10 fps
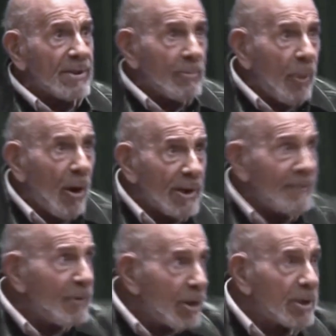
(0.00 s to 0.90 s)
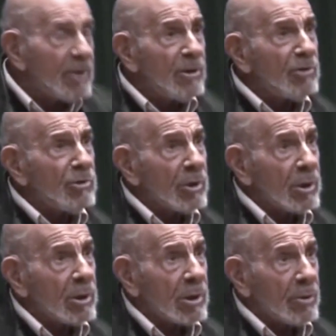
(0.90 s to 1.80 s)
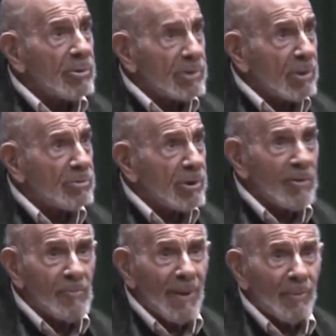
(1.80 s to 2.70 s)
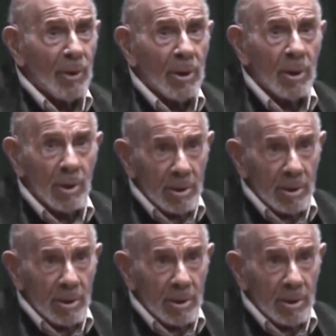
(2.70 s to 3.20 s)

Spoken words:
that's part of their conditioning, their associative memory,